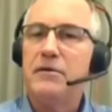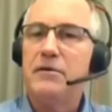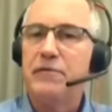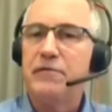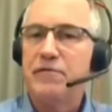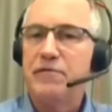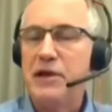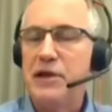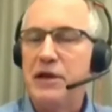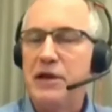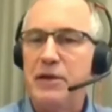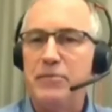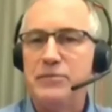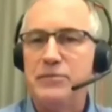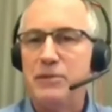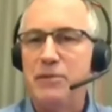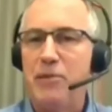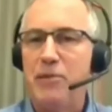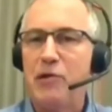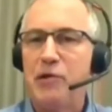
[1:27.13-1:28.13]
freedom,
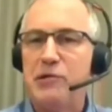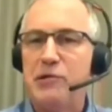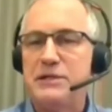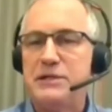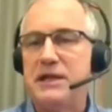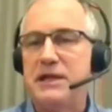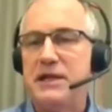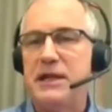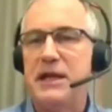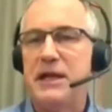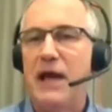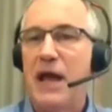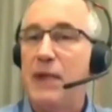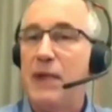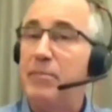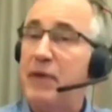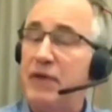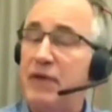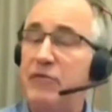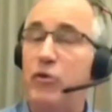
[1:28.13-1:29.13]
democracy, and
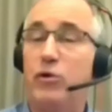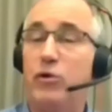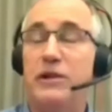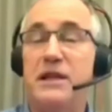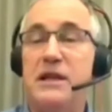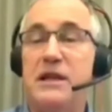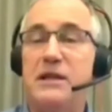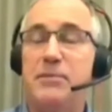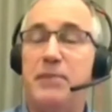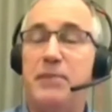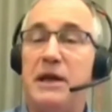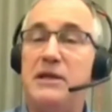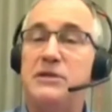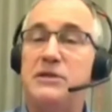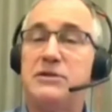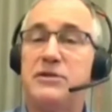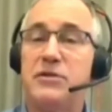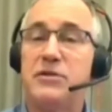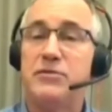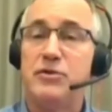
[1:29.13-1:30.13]
above all, the
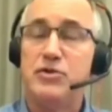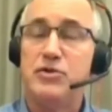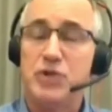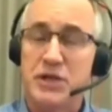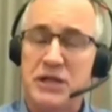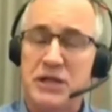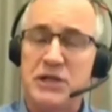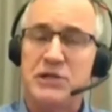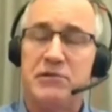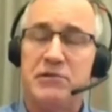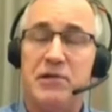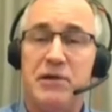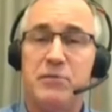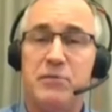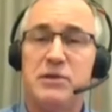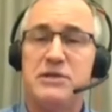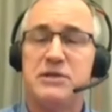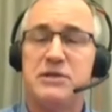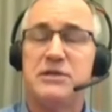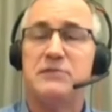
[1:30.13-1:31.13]
independence of the judiciary,
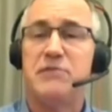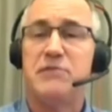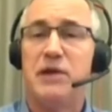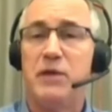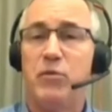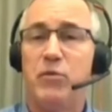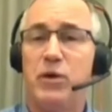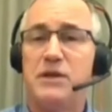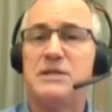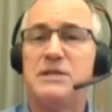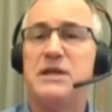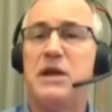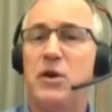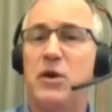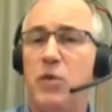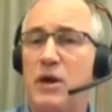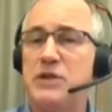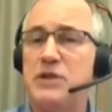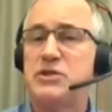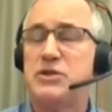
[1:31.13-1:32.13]
which is really what is in
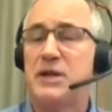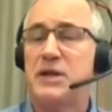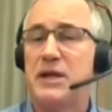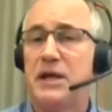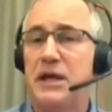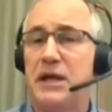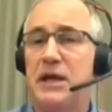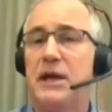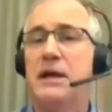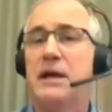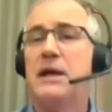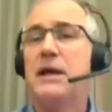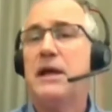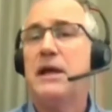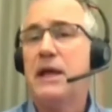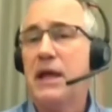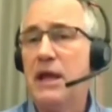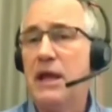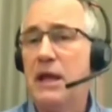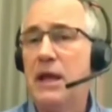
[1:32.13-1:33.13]
question here
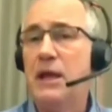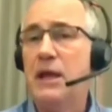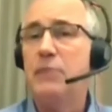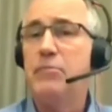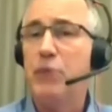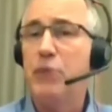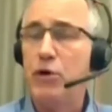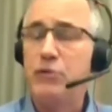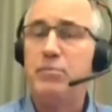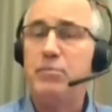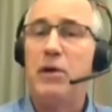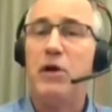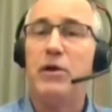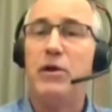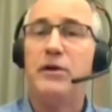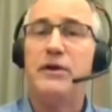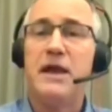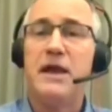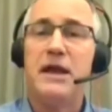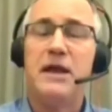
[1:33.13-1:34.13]
in both
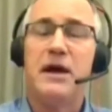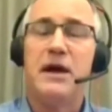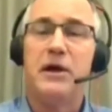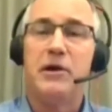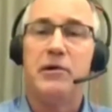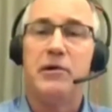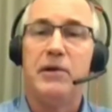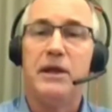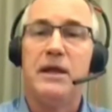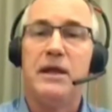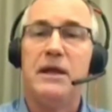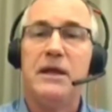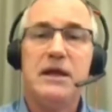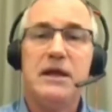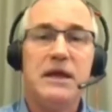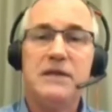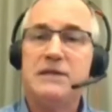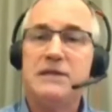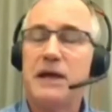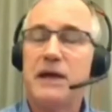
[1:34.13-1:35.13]
Poland and Hungary,
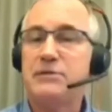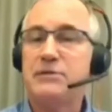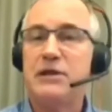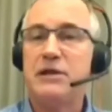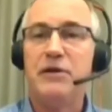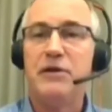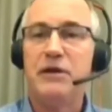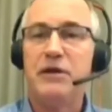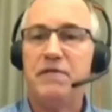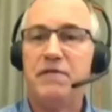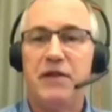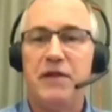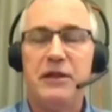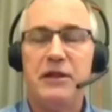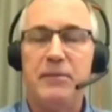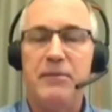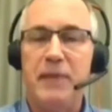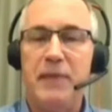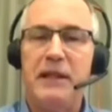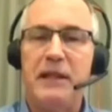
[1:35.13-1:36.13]
is absolutely
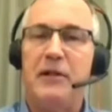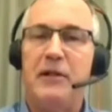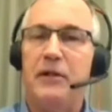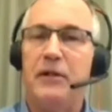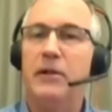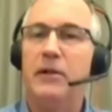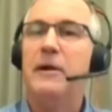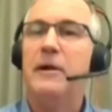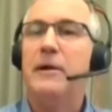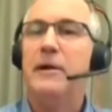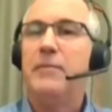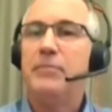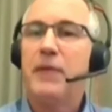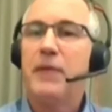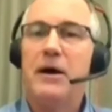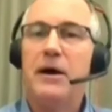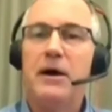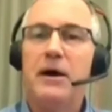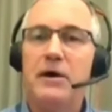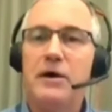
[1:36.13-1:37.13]
fundamental
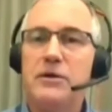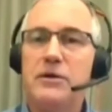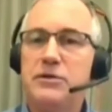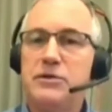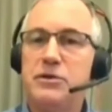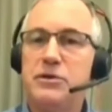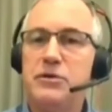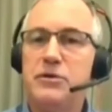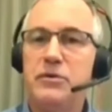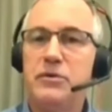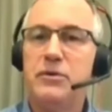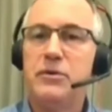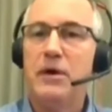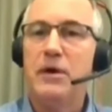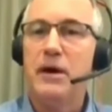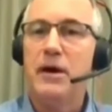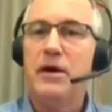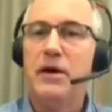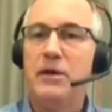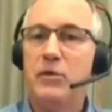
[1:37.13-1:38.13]
to
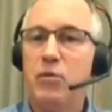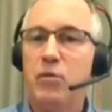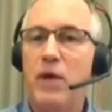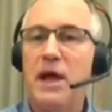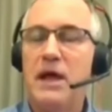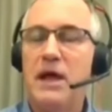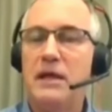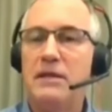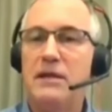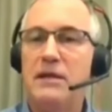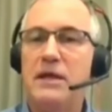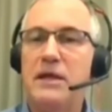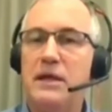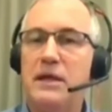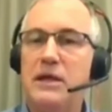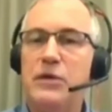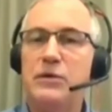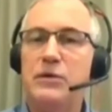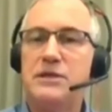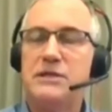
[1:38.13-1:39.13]
the way the
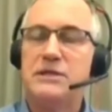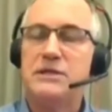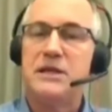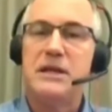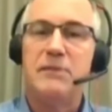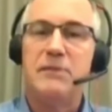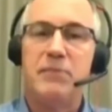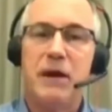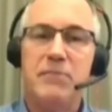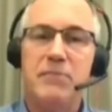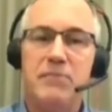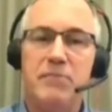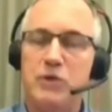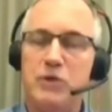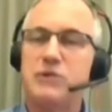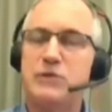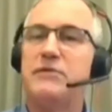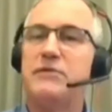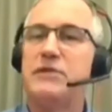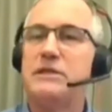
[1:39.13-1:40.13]
EU is seen by
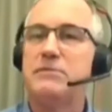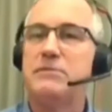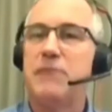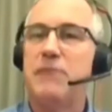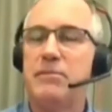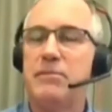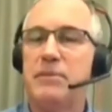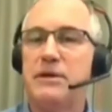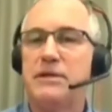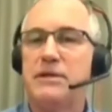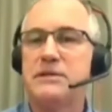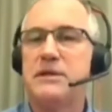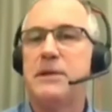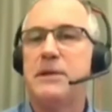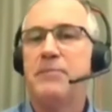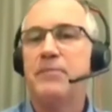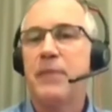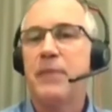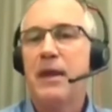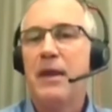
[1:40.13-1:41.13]
most of its members.
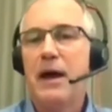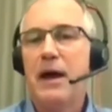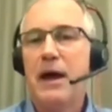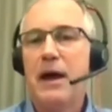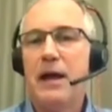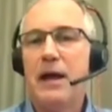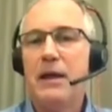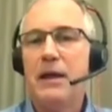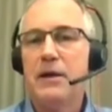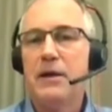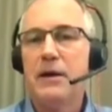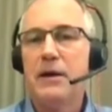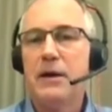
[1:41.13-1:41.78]
And